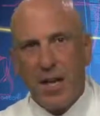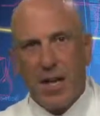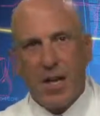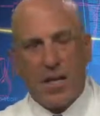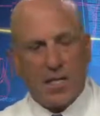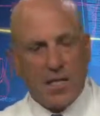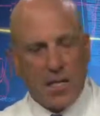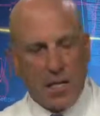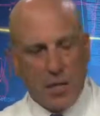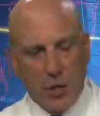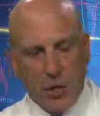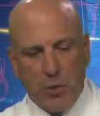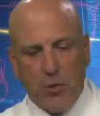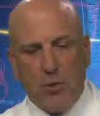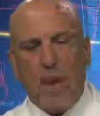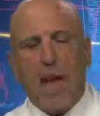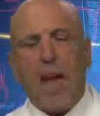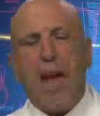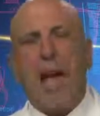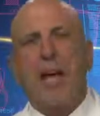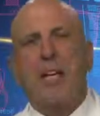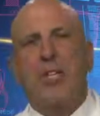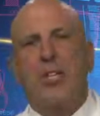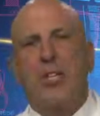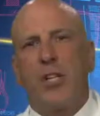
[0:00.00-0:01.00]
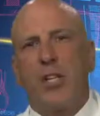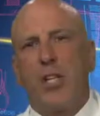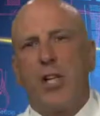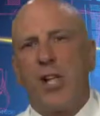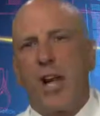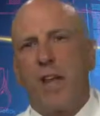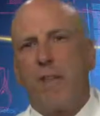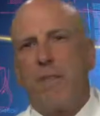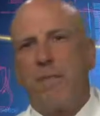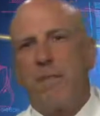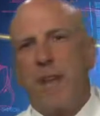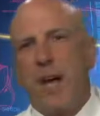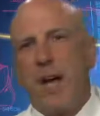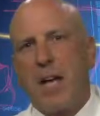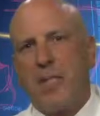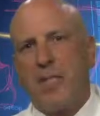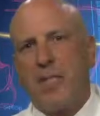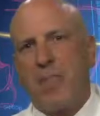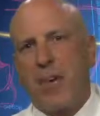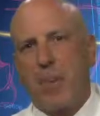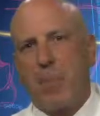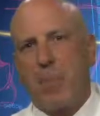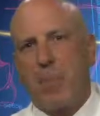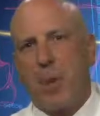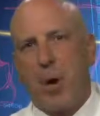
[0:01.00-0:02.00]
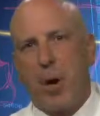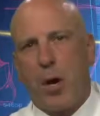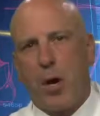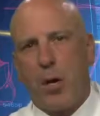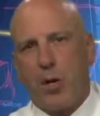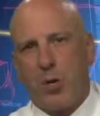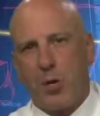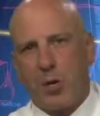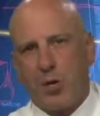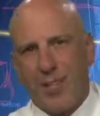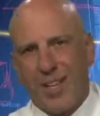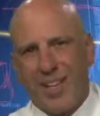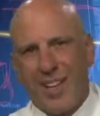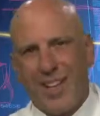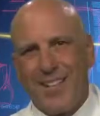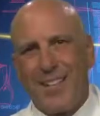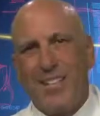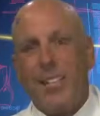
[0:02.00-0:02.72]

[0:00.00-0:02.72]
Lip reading: is that you've actually got phosphate particles